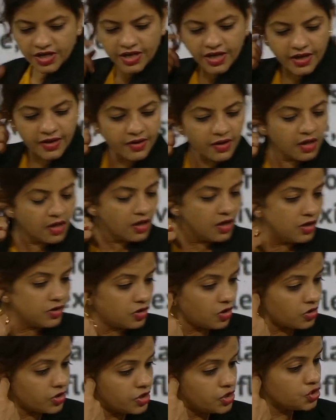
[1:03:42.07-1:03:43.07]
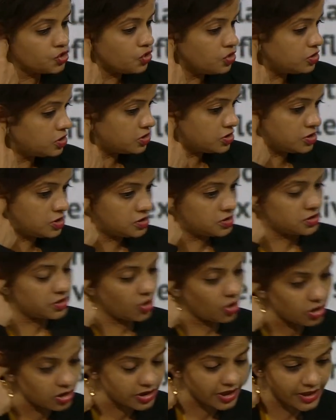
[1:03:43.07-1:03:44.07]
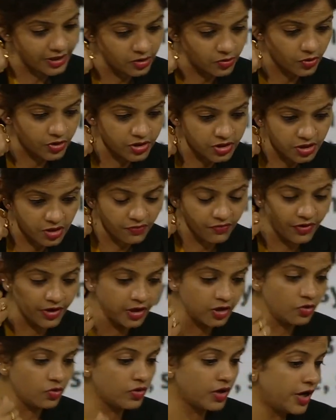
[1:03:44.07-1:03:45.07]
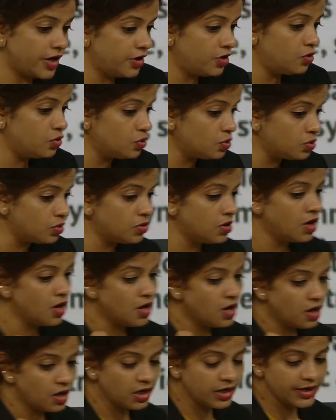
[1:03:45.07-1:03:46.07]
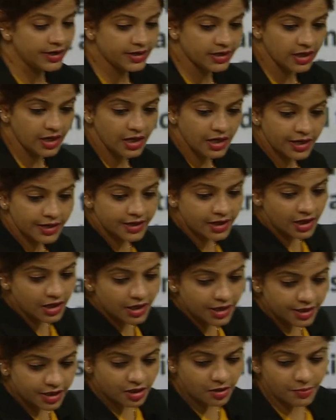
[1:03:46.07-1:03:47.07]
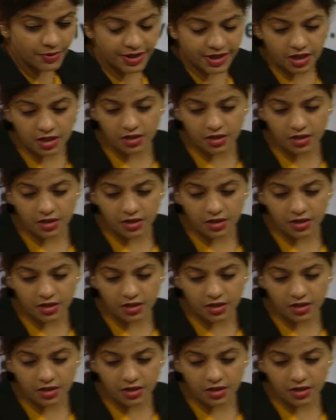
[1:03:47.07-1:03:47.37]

A. Now, Kishore, this is not that question where you can do little bit.